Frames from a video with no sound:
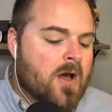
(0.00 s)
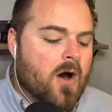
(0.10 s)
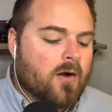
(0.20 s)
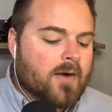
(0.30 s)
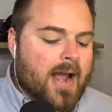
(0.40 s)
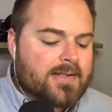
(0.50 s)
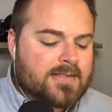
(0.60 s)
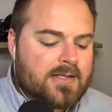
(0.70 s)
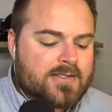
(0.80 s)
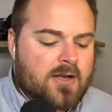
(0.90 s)
All right,
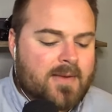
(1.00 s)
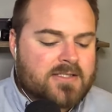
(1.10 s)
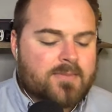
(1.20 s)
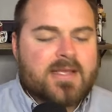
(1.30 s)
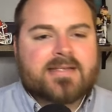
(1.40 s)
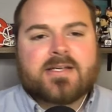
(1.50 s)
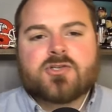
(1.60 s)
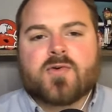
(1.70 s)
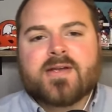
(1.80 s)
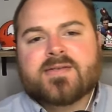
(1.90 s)
uh, let's talk about some of these
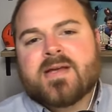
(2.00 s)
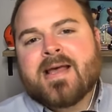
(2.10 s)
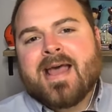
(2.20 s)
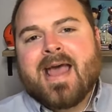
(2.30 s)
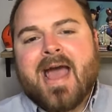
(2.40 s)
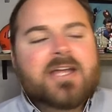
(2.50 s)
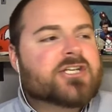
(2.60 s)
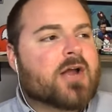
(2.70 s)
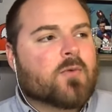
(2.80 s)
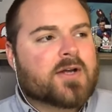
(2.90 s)
injuries.
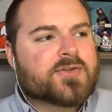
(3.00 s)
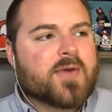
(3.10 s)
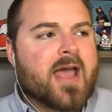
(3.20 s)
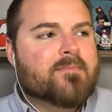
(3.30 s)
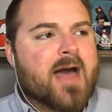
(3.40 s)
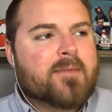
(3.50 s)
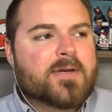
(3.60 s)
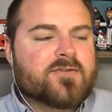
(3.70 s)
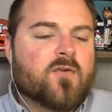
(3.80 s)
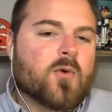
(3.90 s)
A.J. Russell came back,
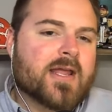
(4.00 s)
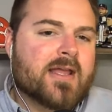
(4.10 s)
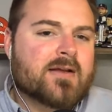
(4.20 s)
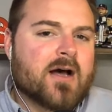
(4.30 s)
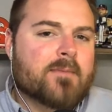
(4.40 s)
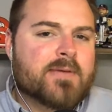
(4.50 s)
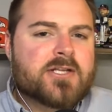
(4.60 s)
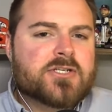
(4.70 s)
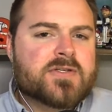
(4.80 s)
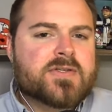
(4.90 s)
pitched 40 uh,
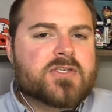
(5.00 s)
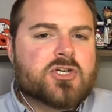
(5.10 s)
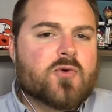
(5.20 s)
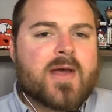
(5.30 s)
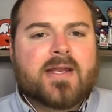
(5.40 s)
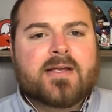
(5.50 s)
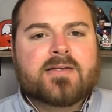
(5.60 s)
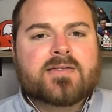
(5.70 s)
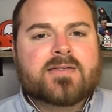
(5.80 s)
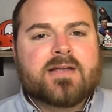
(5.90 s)
pitches, two innings.